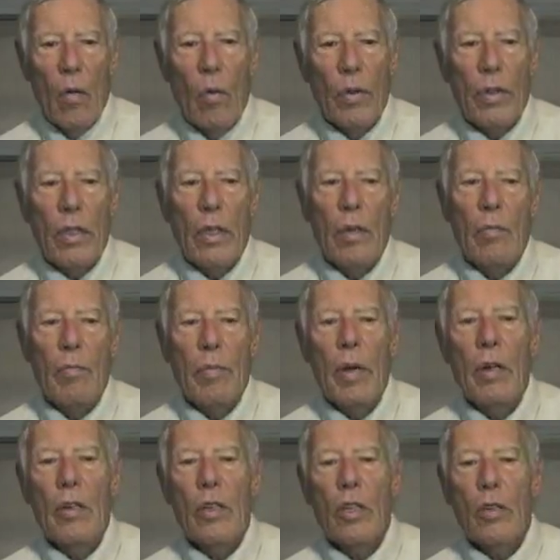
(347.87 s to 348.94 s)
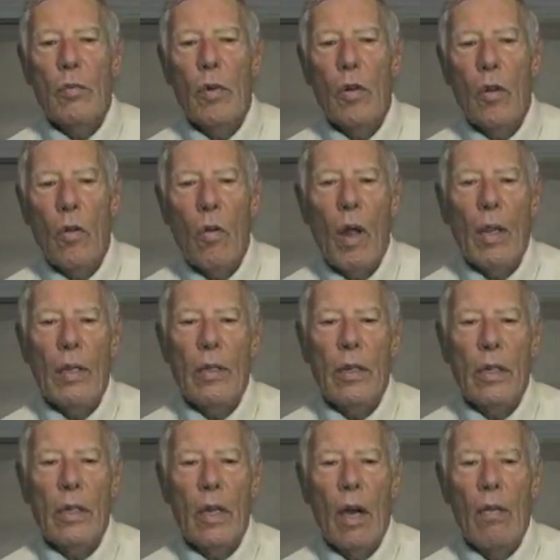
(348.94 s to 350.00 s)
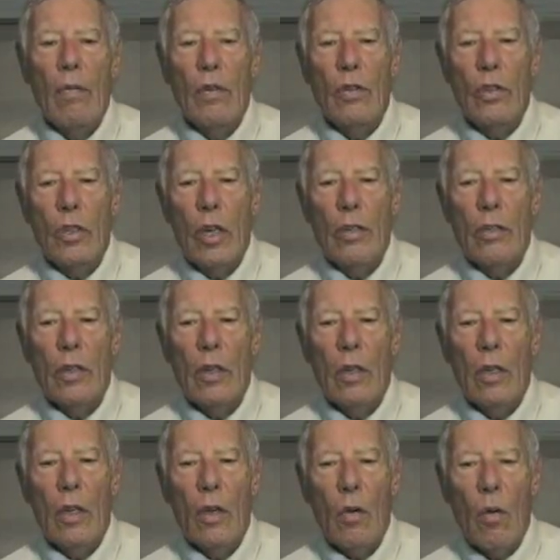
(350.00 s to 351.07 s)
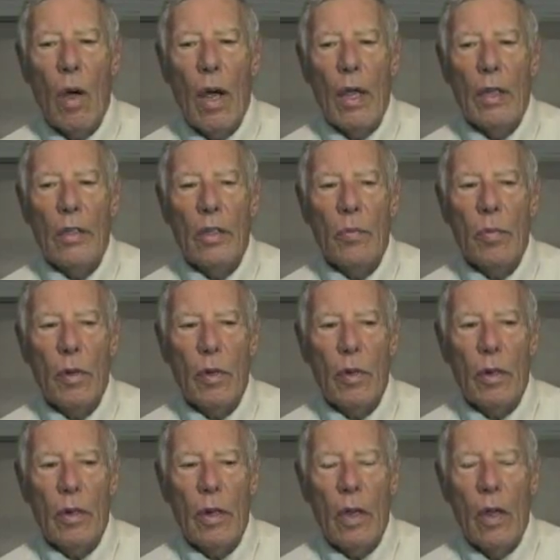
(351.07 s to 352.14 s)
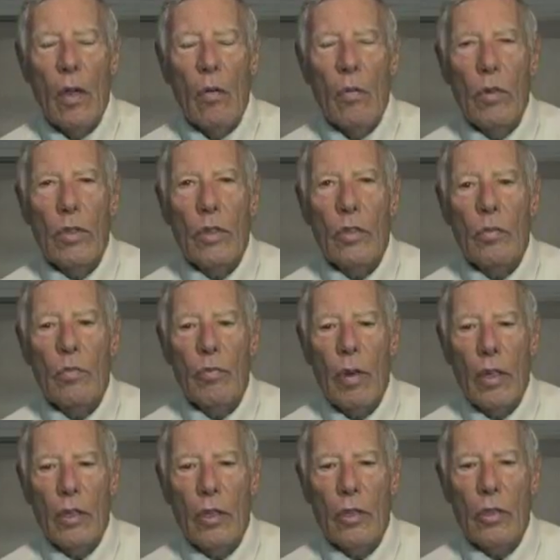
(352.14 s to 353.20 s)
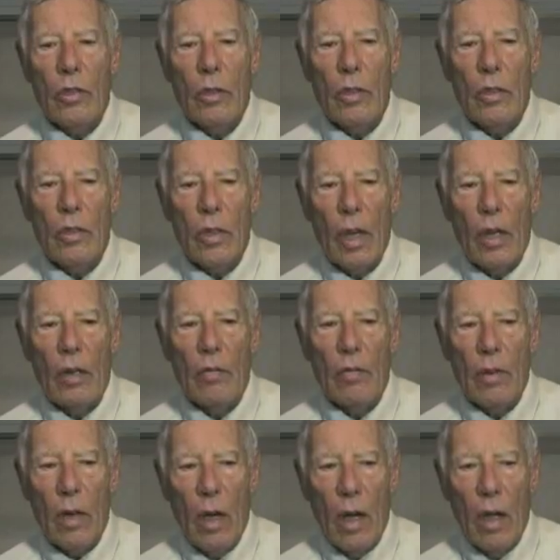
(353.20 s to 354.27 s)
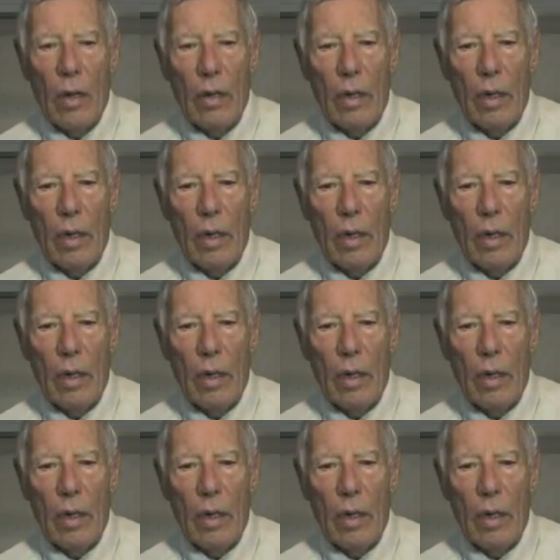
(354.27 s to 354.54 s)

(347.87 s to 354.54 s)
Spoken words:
with the imperishable quality of a gentle and quiet spirit, which is precious in the sight of God.